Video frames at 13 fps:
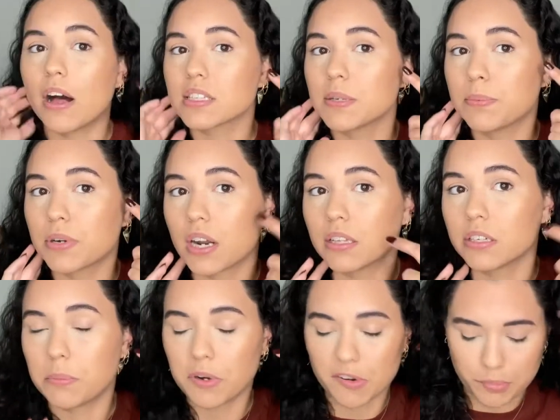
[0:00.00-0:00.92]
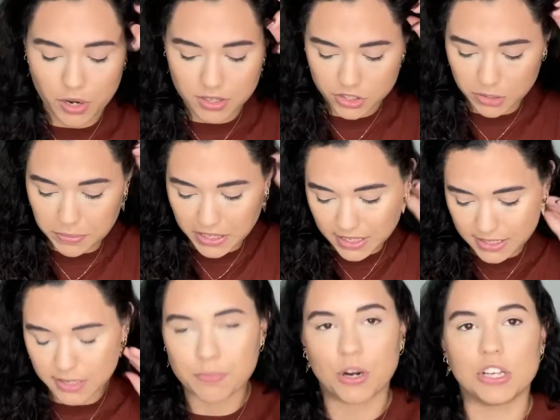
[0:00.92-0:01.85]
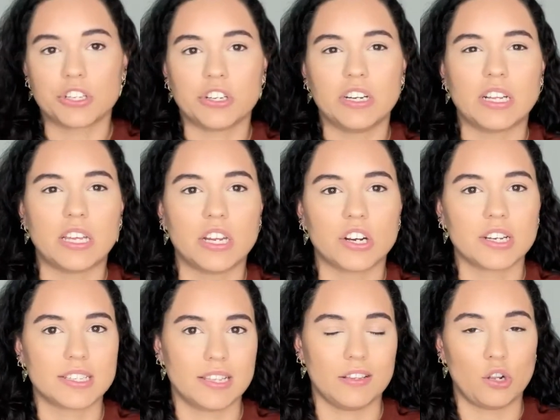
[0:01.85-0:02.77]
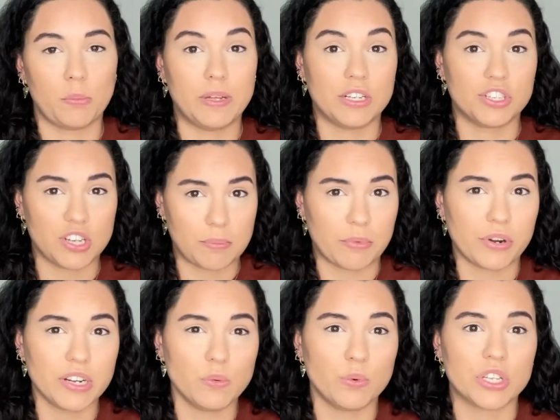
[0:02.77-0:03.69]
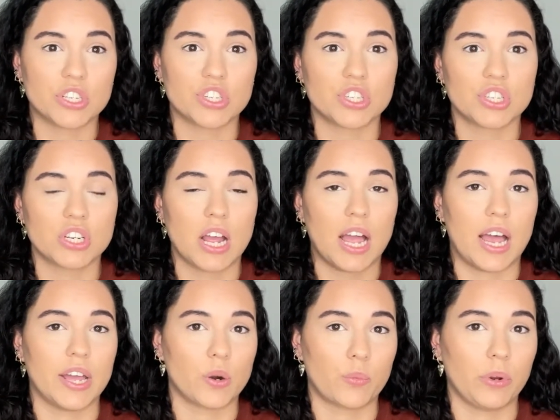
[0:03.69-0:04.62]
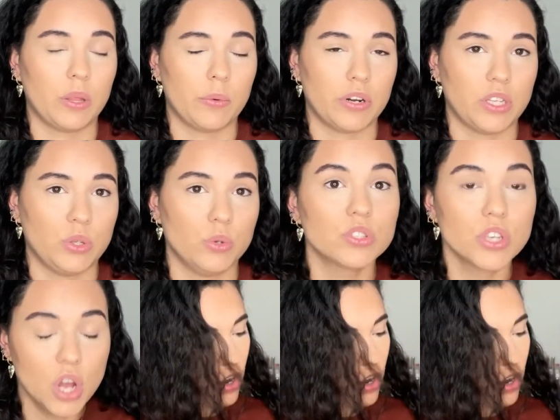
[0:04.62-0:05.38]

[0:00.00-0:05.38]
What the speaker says: I also put on a little bit of bronzer because the bronzer in here is a little bit shimmery, which I don't really want to use.